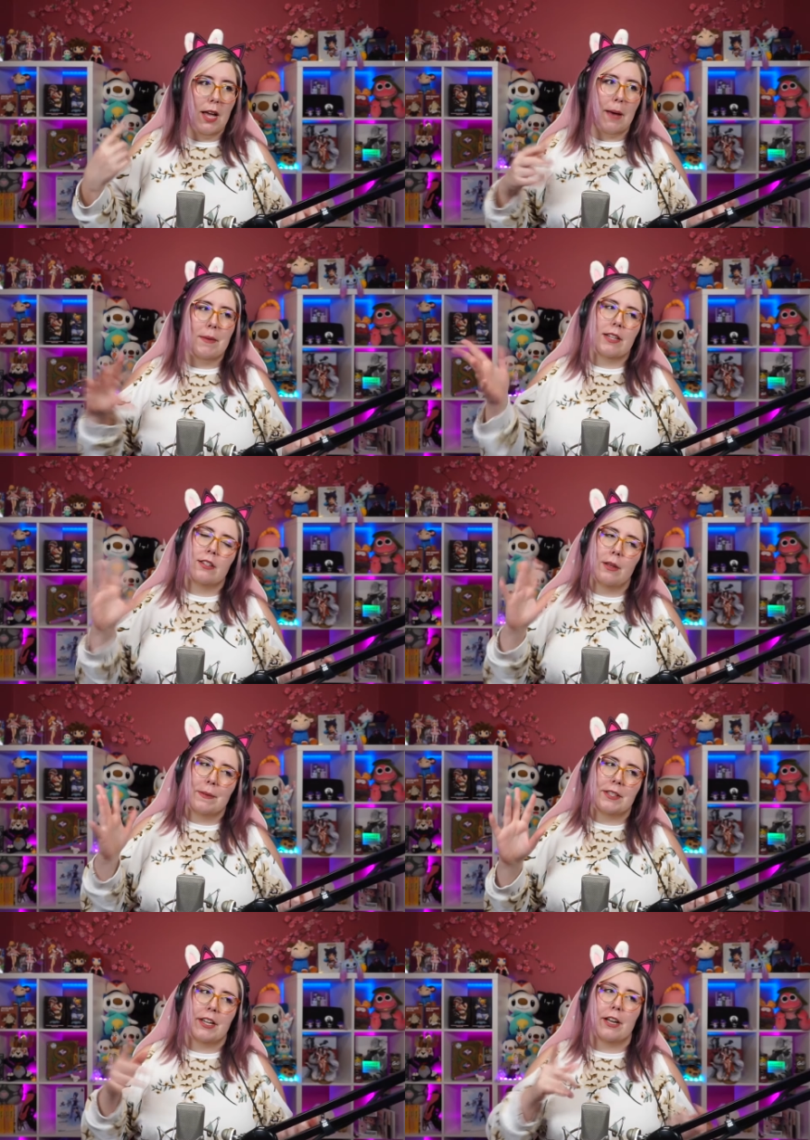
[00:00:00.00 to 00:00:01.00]
I mean, it's a little
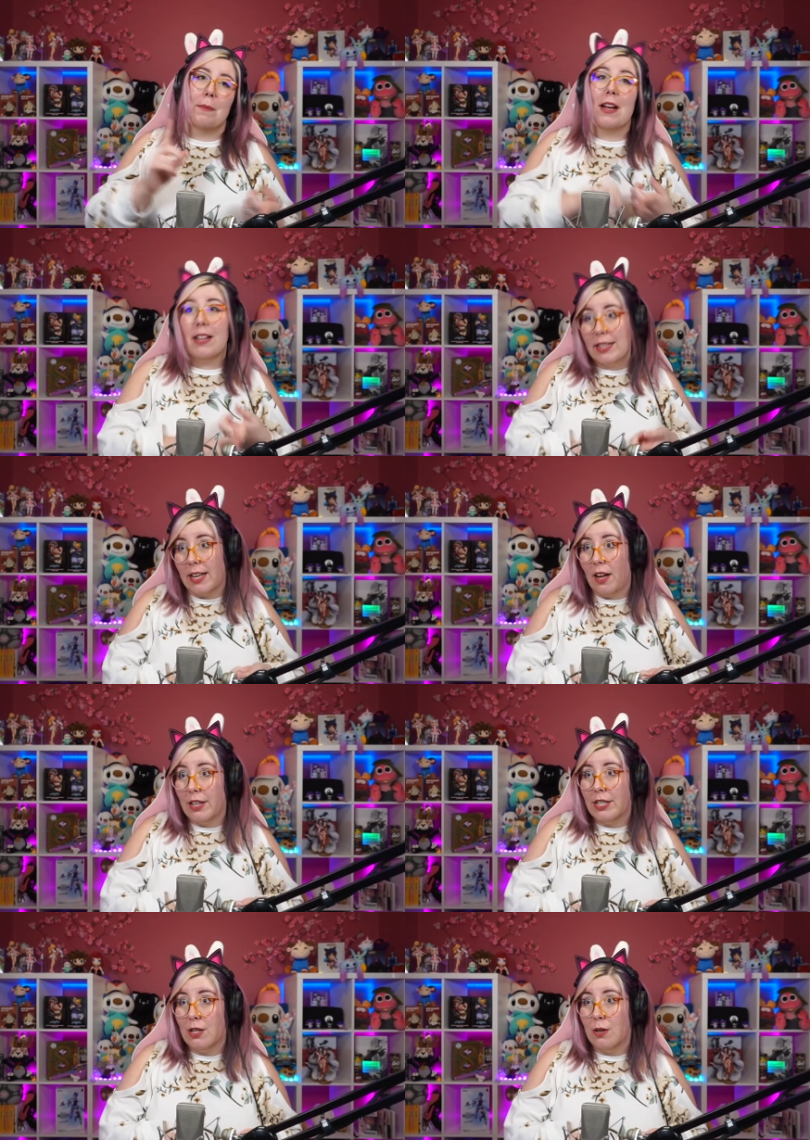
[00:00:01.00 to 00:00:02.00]
bit scary, but I like that
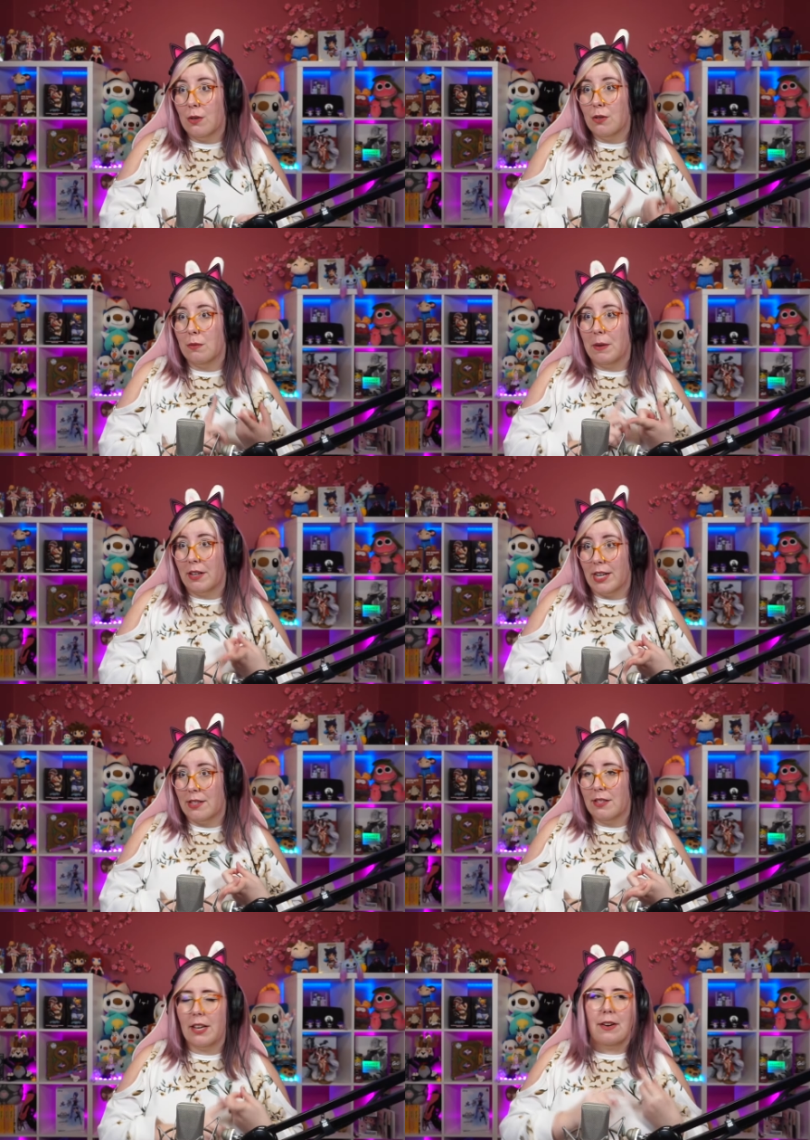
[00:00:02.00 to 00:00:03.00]
Alya knows
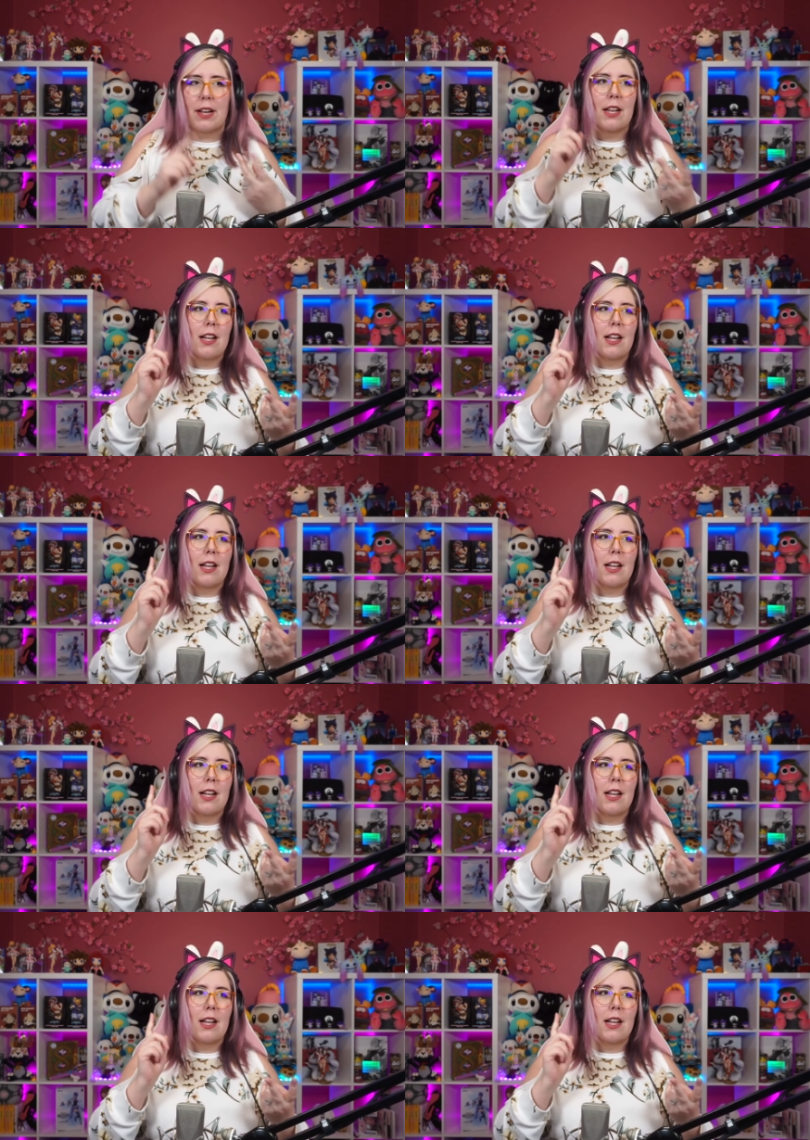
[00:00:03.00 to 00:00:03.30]
Marinette's secret.